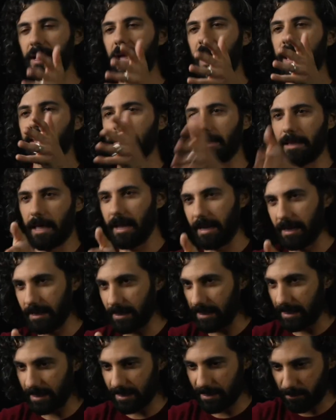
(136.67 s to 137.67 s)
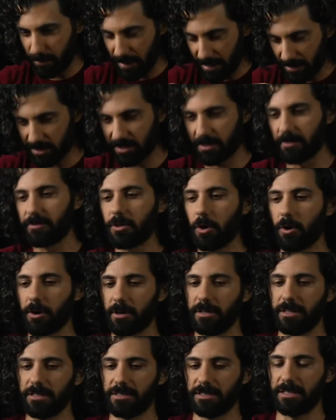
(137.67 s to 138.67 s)
and light in the midst of
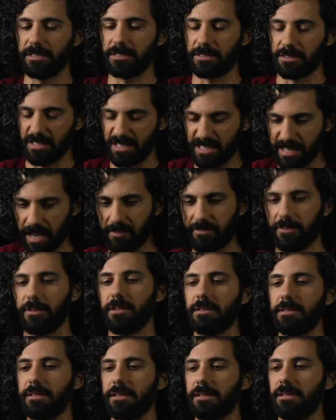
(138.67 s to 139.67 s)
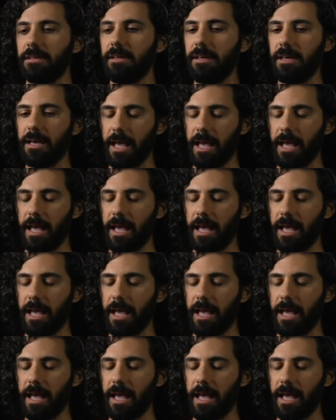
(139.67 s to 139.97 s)
darkness is definitely